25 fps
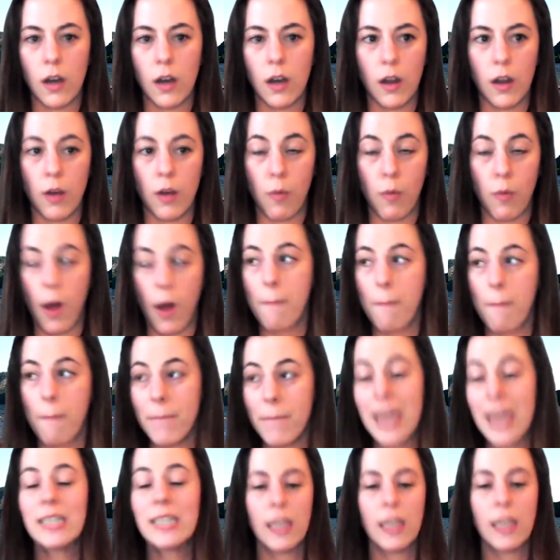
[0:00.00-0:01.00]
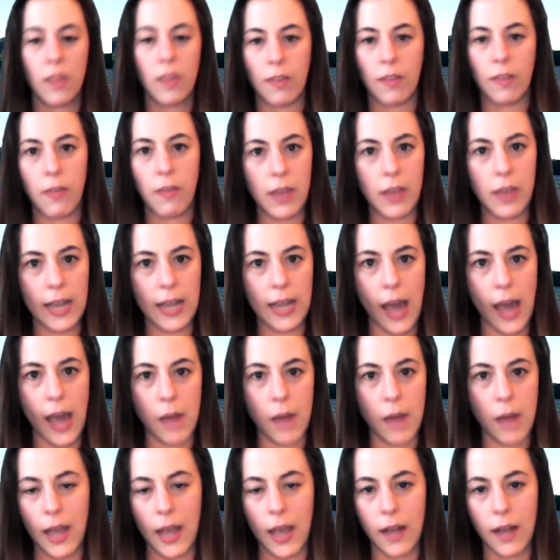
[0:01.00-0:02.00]
an amazing thing that the
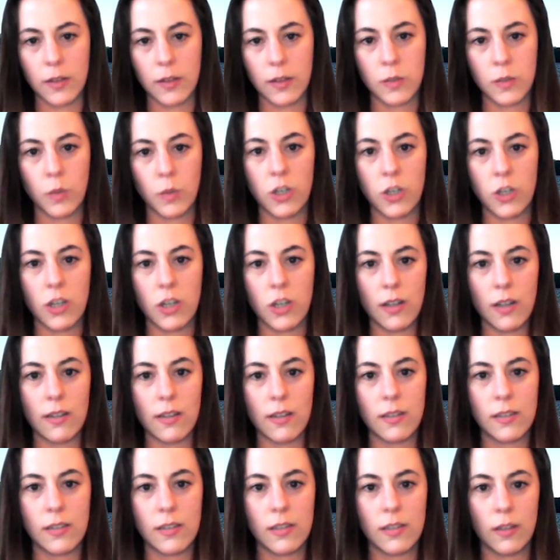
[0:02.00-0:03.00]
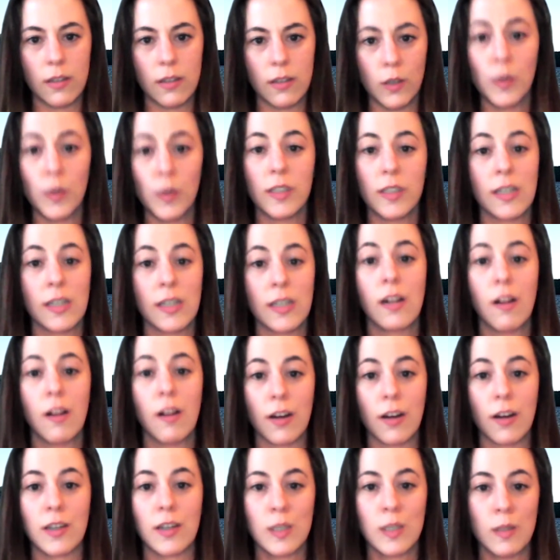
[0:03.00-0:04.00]
Academy has, which is Lewis and
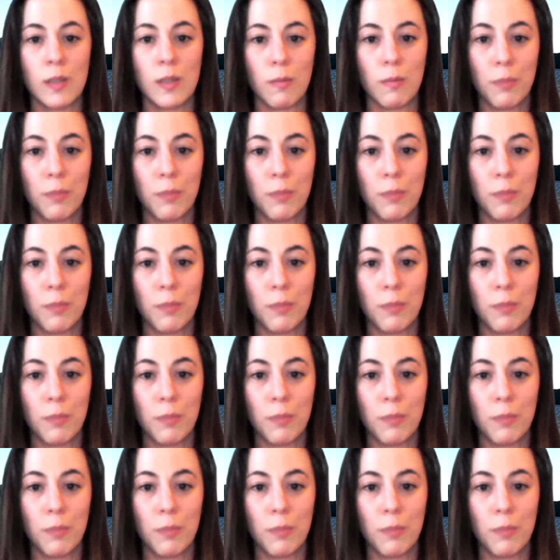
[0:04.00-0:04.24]
Clark's